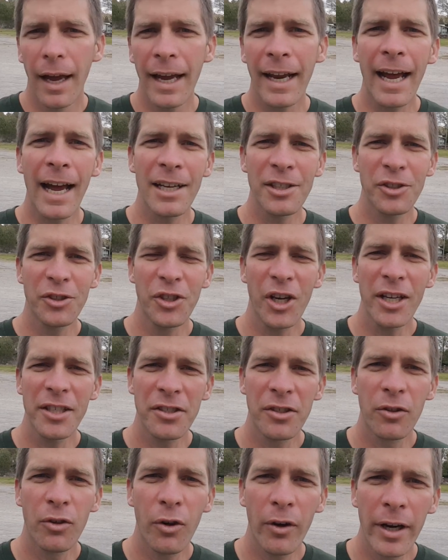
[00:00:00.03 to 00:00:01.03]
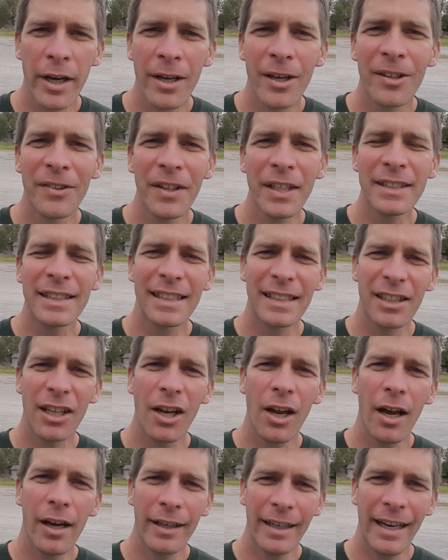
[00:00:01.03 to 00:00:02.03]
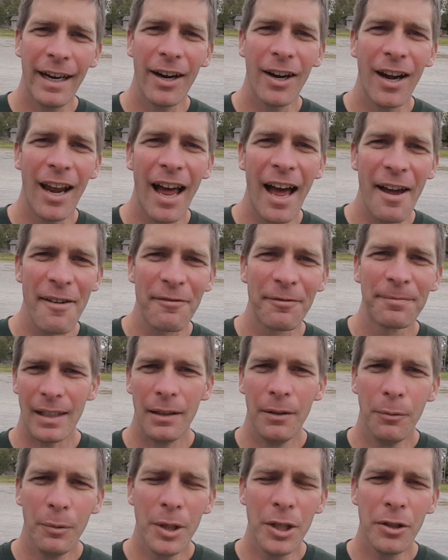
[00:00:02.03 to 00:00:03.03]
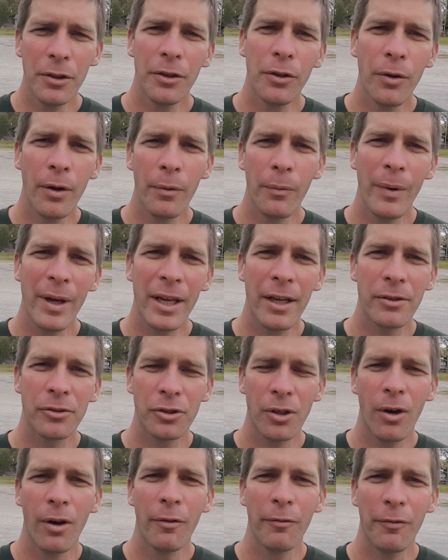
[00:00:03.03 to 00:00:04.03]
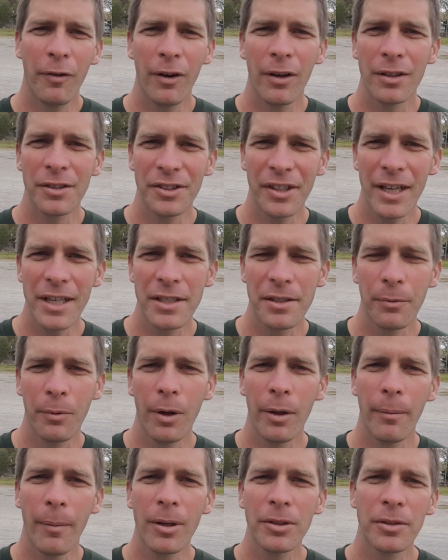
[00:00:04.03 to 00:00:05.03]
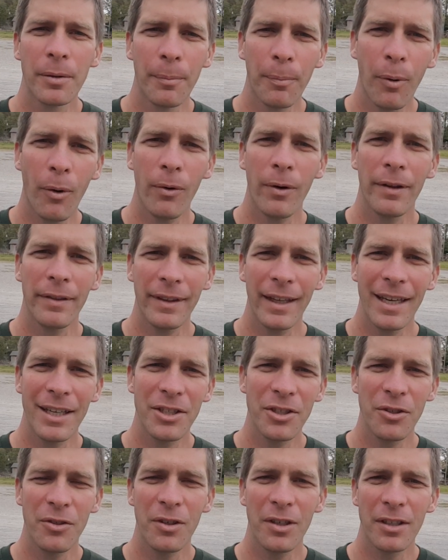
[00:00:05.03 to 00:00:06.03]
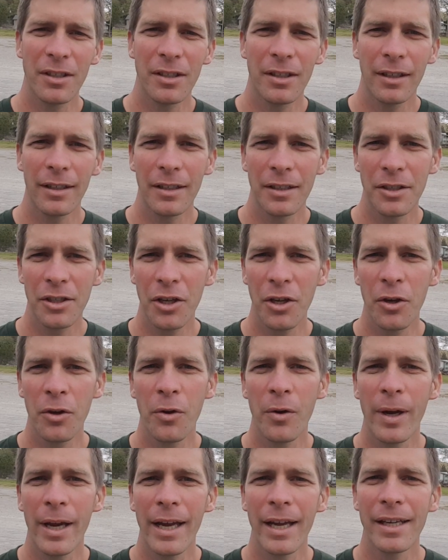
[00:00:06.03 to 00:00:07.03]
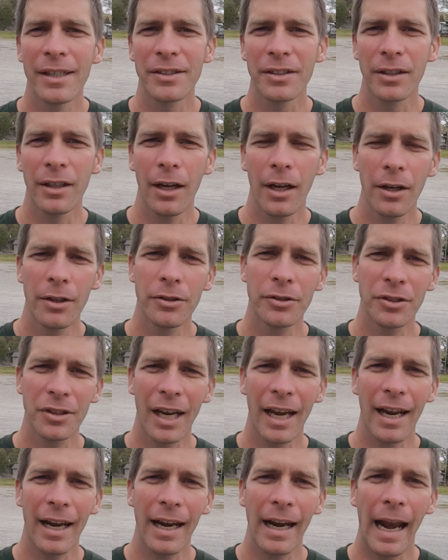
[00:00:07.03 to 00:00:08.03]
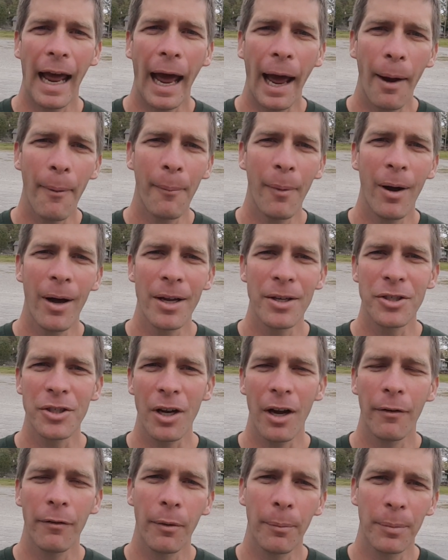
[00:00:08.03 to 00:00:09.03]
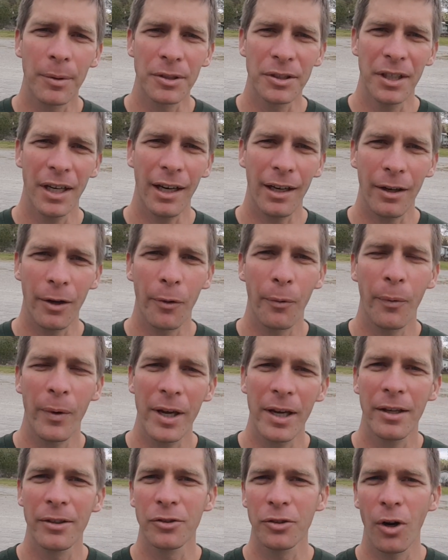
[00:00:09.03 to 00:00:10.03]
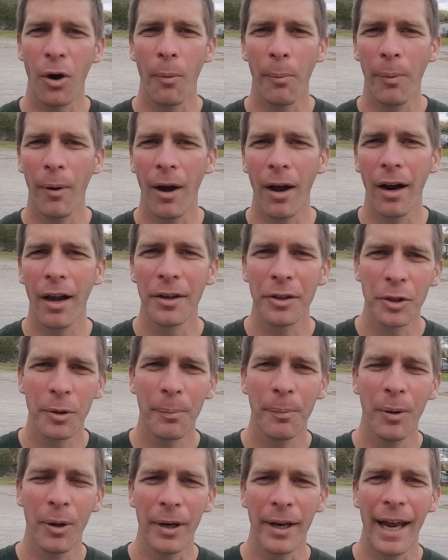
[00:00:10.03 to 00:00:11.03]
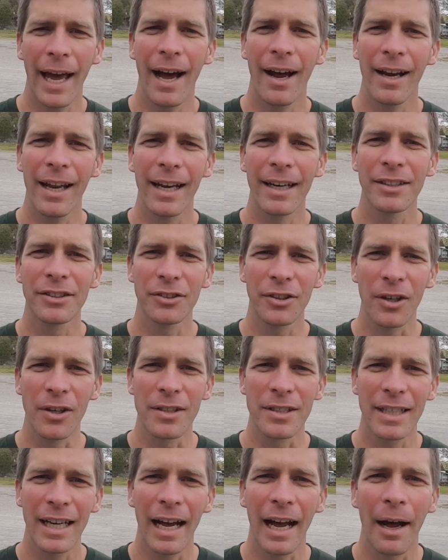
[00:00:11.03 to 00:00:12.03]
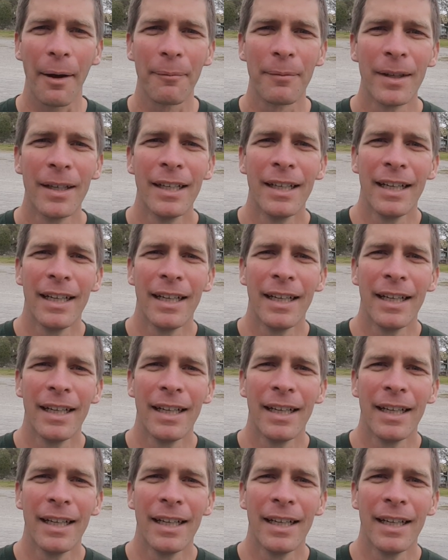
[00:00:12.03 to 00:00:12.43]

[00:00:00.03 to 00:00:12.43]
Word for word: Hey guys, Jason Creel, and this is the Lawn Care Life. When you're doing weed control and fertilization, one of the most important things you can do is understanding how much of a particular weed control product you're putting out at a certain time.